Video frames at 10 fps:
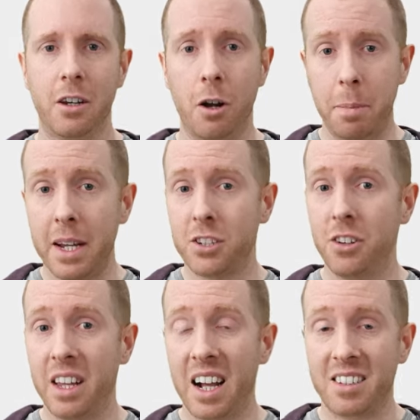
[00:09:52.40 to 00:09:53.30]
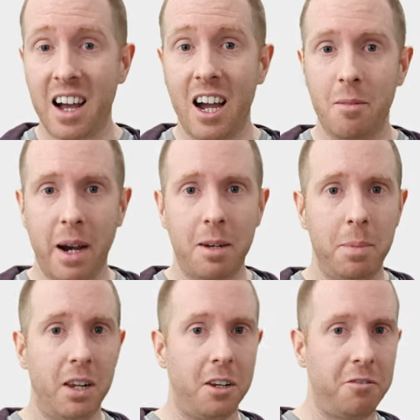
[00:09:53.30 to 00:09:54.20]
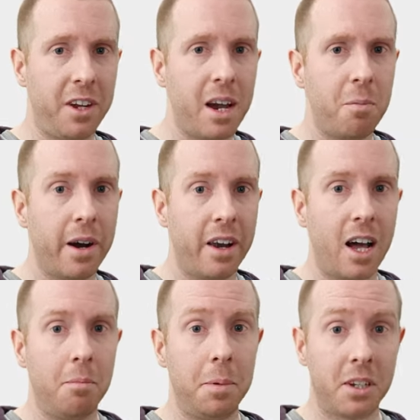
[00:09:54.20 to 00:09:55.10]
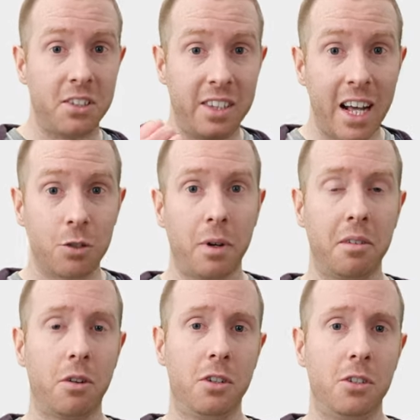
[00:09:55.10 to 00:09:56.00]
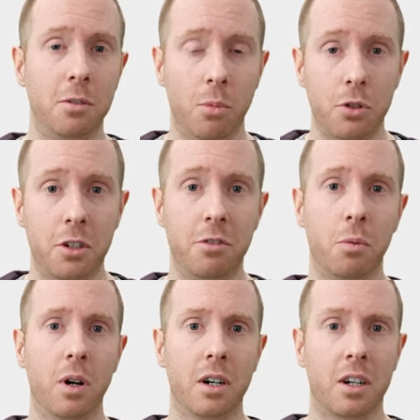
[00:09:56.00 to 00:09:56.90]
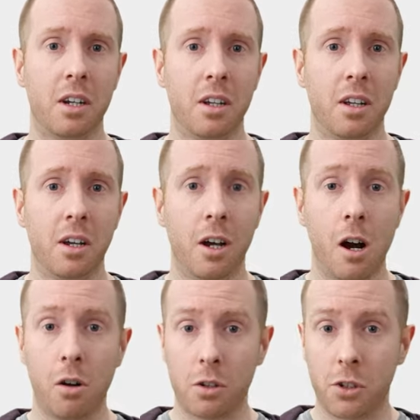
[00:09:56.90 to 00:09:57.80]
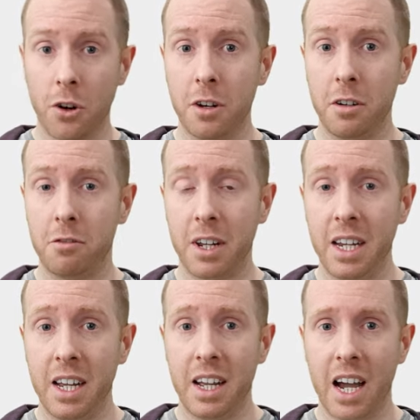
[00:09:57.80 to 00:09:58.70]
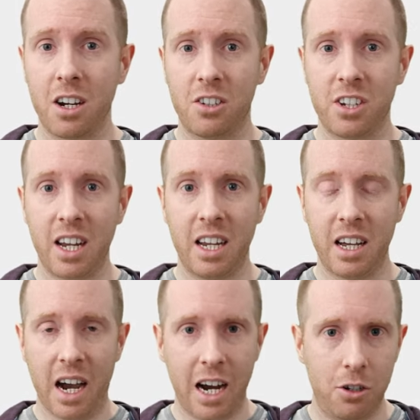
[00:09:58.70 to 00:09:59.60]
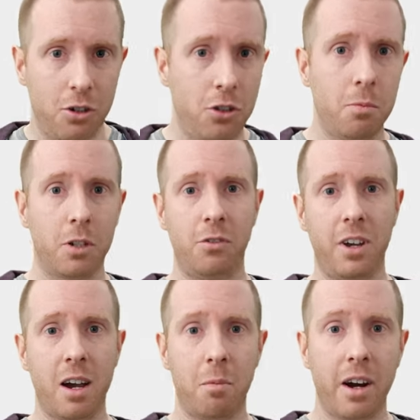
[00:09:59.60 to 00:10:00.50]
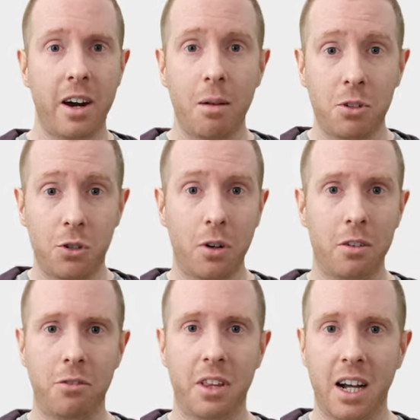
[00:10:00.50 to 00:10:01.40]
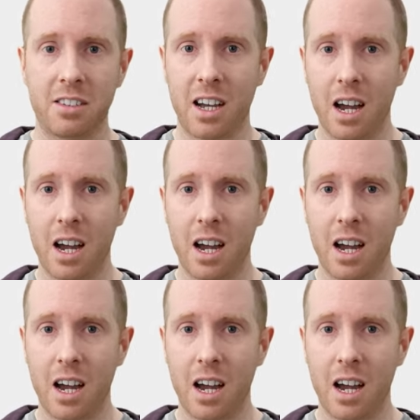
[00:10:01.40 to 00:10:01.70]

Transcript: Now, based on that, I might build a VMware lab because that's what I'm going to use in most of at work. Or alternatively, I could say, I do so much VMware, I'm sorted for that.